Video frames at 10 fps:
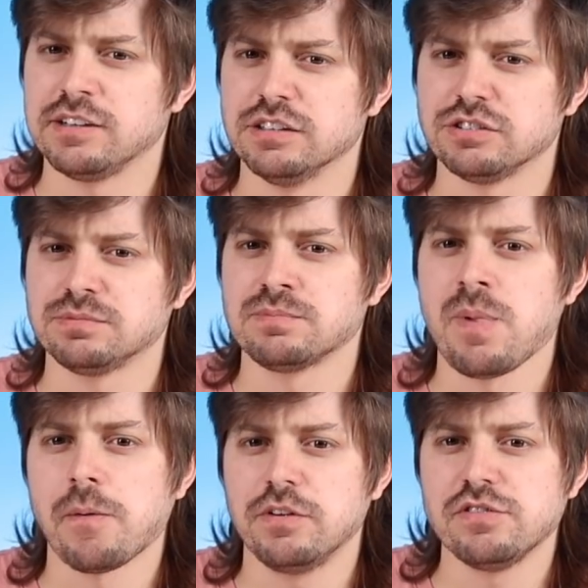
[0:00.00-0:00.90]
of this.
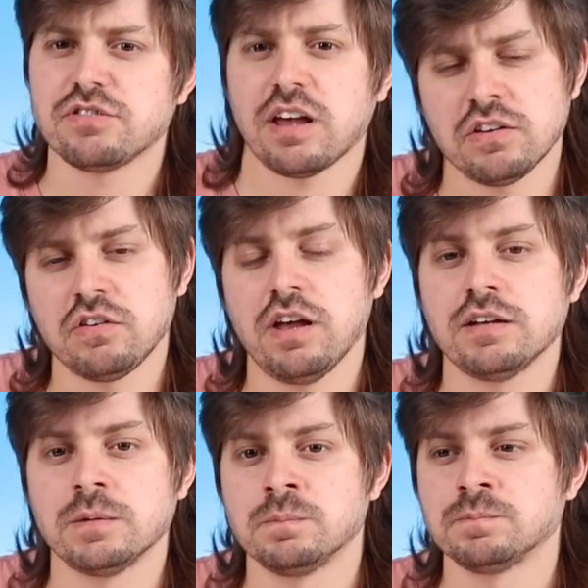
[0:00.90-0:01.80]
This tastes like
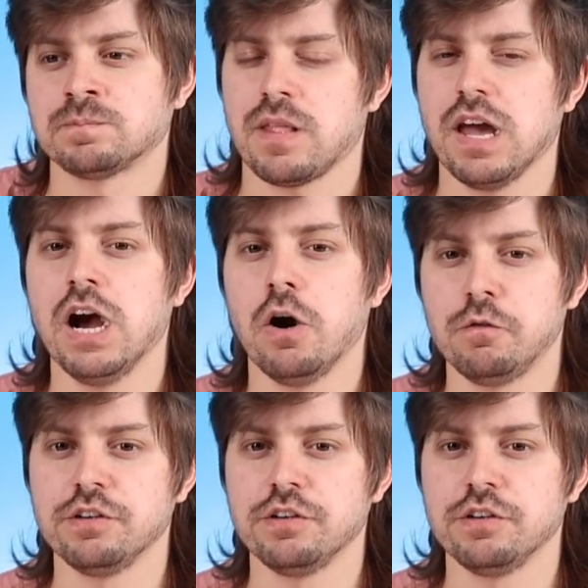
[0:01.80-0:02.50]
a healthy